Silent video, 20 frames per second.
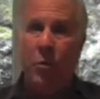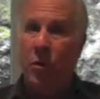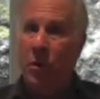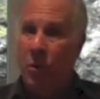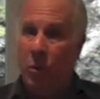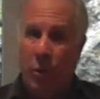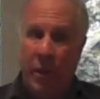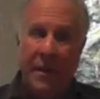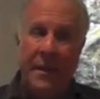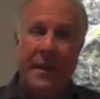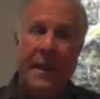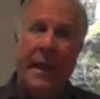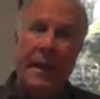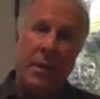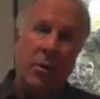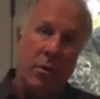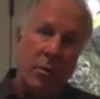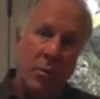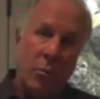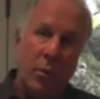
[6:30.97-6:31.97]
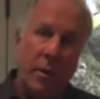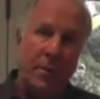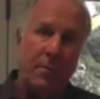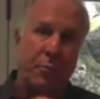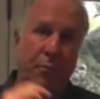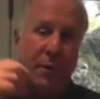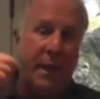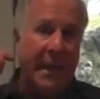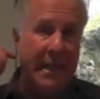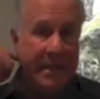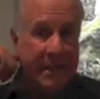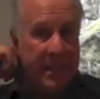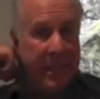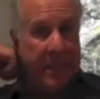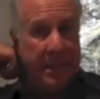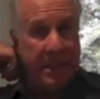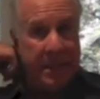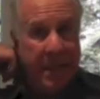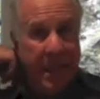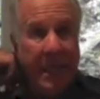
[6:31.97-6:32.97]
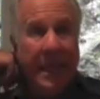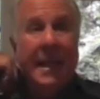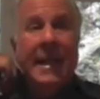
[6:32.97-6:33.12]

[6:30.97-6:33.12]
or in one day or in one process.